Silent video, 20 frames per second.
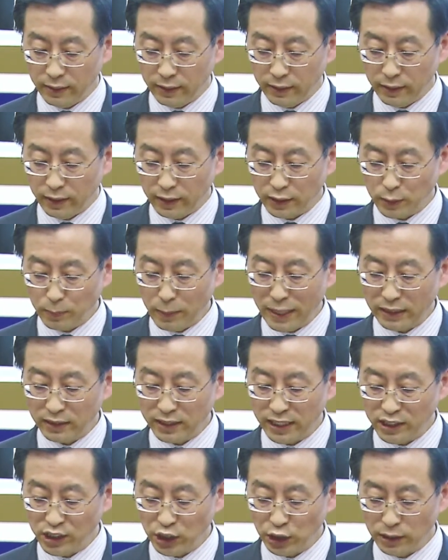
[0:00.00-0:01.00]

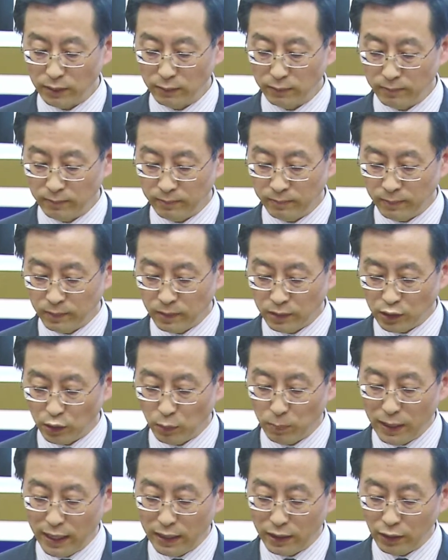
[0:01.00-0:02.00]
expectation. So
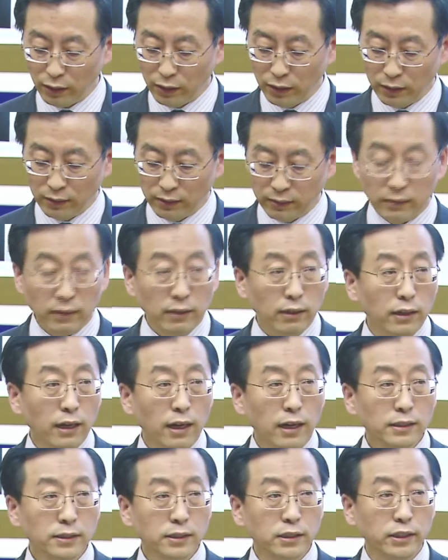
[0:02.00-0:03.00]
by
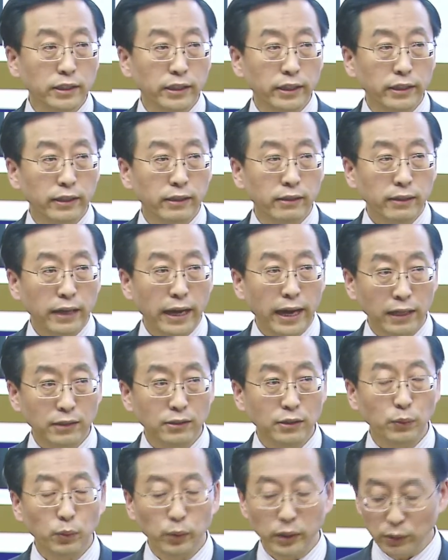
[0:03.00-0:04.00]
last year,
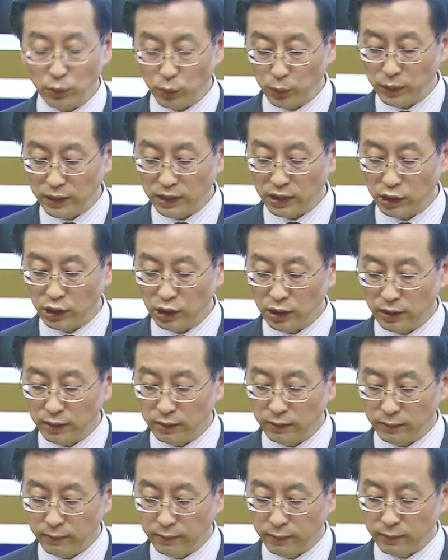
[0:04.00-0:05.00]
actually, we reached
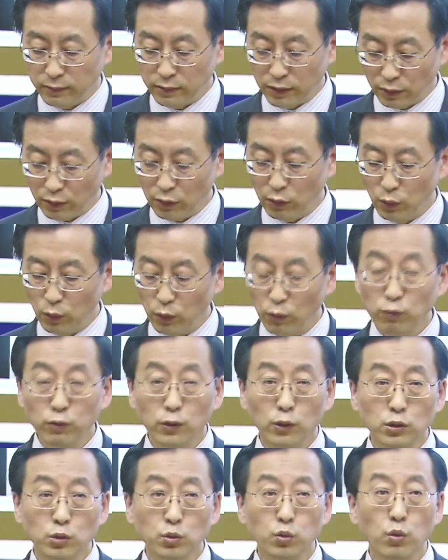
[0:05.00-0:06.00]
the goal
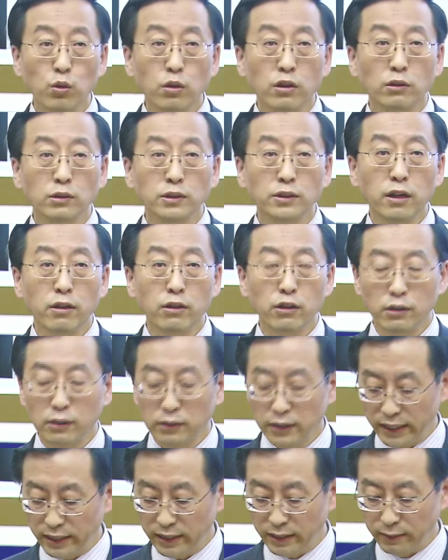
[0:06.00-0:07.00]
for
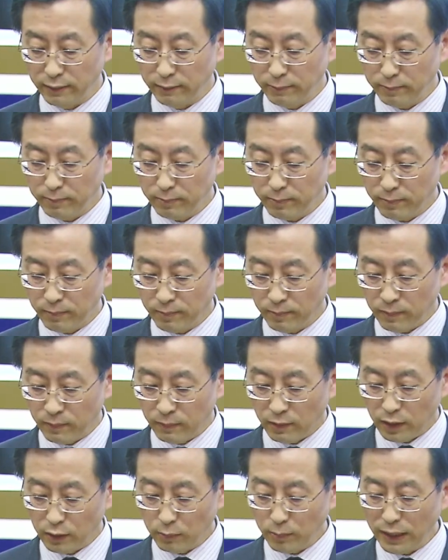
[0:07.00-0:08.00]
2013.
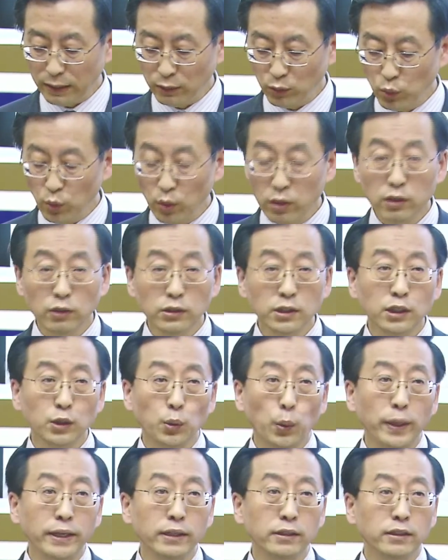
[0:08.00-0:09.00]
And by
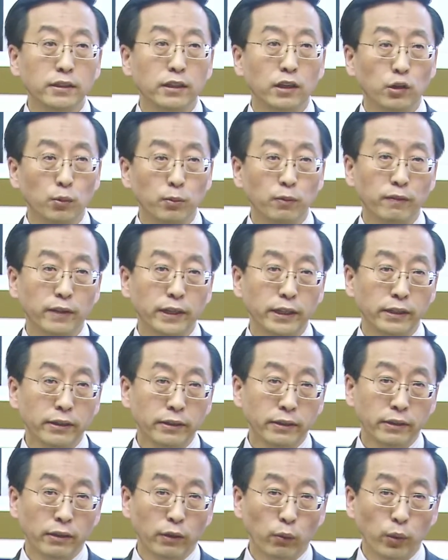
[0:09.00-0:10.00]
2020, hopefully,
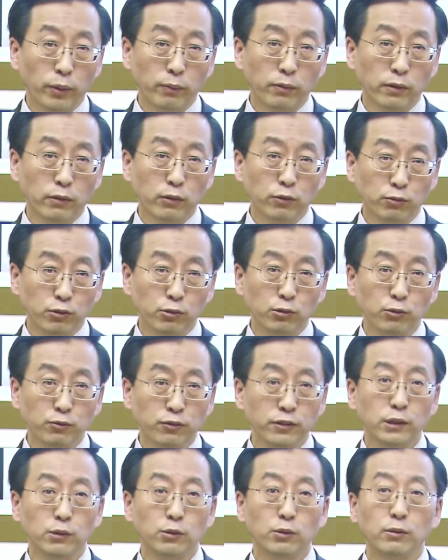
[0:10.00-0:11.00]
we will
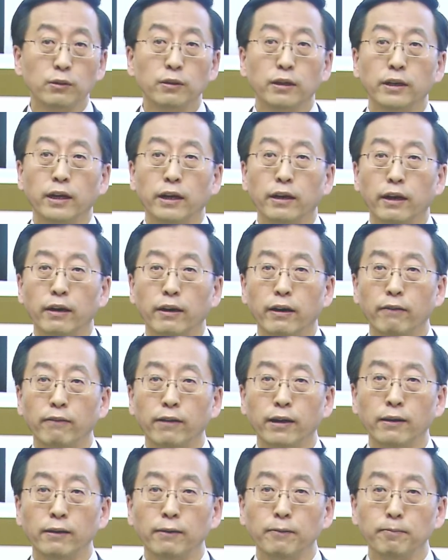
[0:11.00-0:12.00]
fulfill
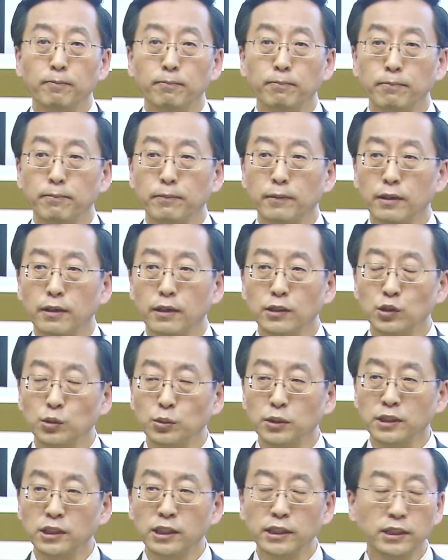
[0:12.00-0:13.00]
our
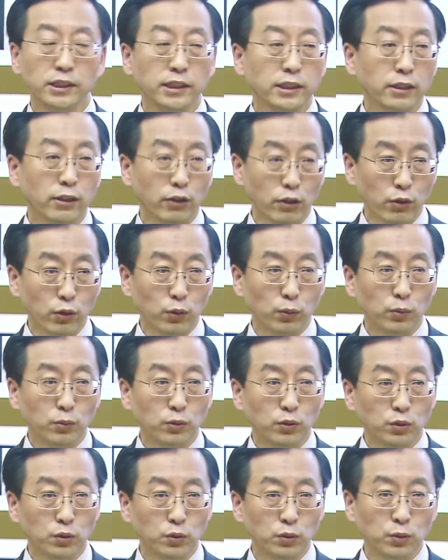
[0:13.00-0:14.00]
strategic goal
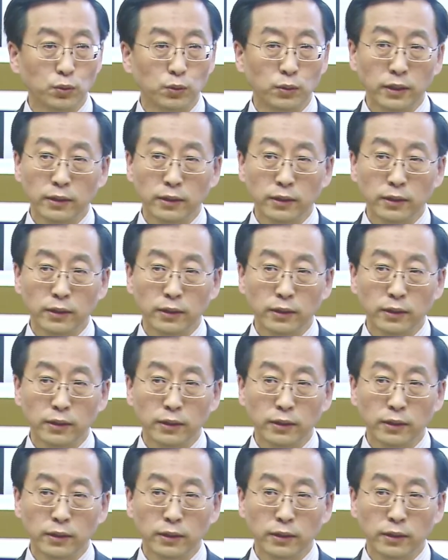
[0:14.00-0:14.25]
to